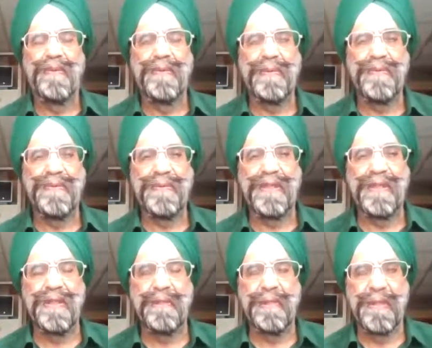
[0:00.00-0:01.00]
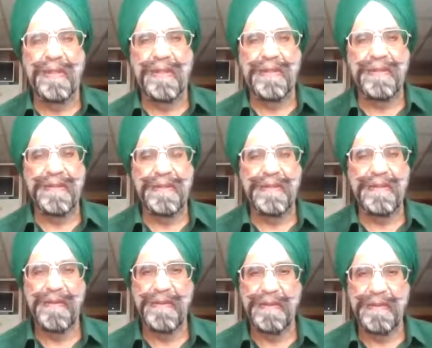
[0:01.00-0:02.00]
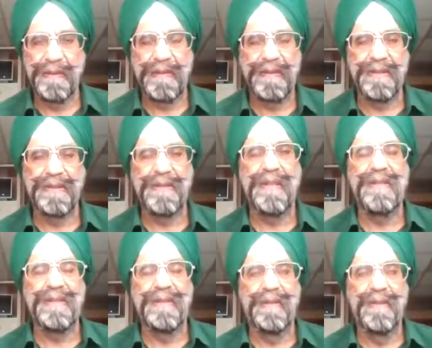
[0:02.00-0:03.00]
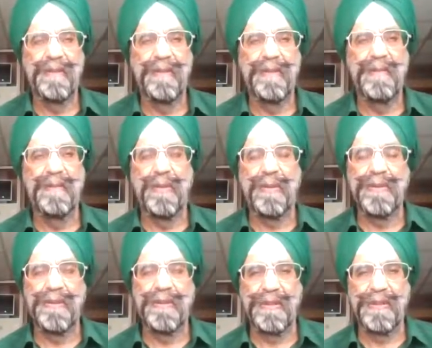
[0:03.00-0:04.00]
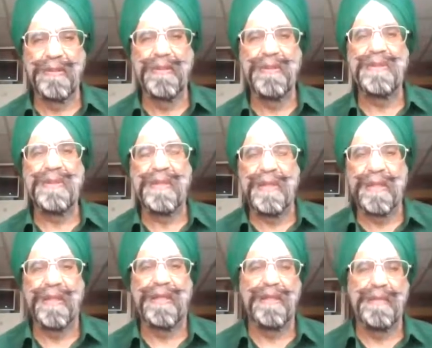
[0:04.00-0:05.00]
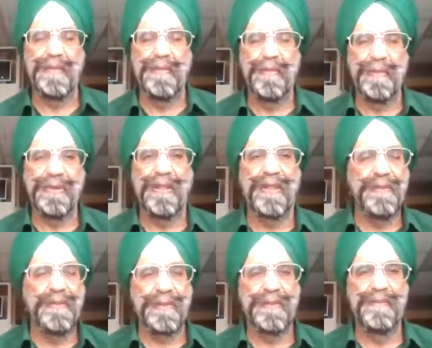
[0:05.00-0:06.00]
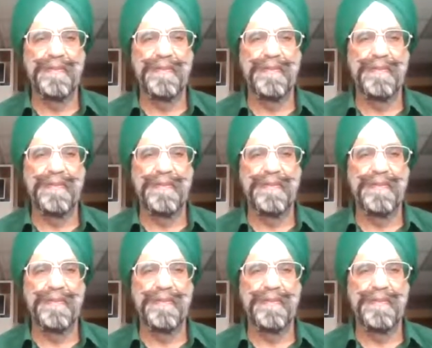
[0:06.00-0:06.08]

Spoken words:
15 Bhagats, that is saints, both Hindus and Muslims,